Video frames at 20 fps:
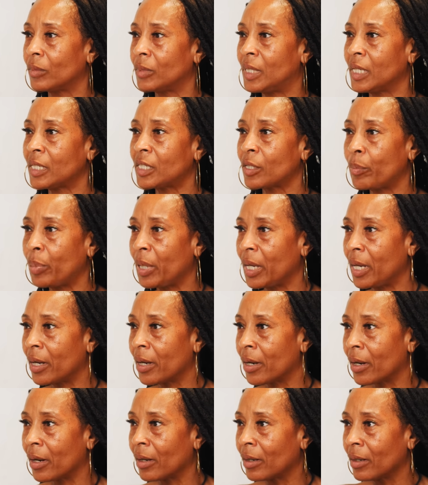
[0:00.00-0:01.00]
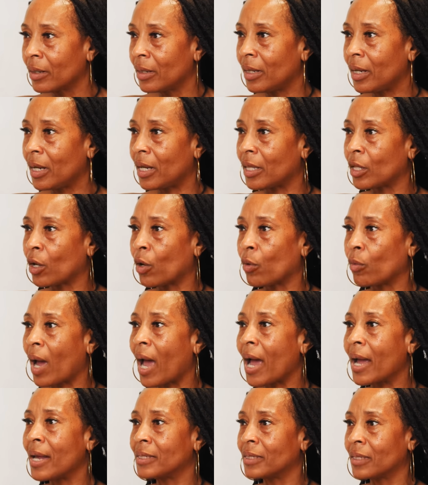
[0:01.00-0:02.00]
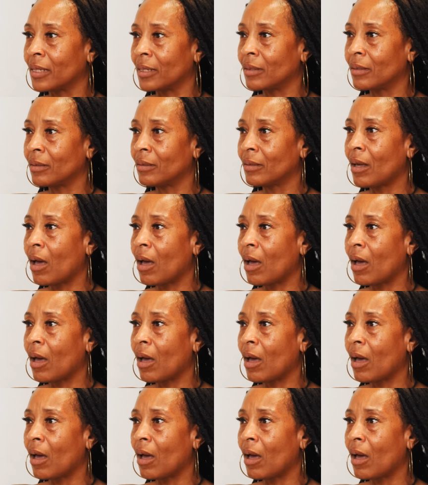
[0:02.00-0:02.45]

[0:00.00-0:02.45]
disappear in the horizon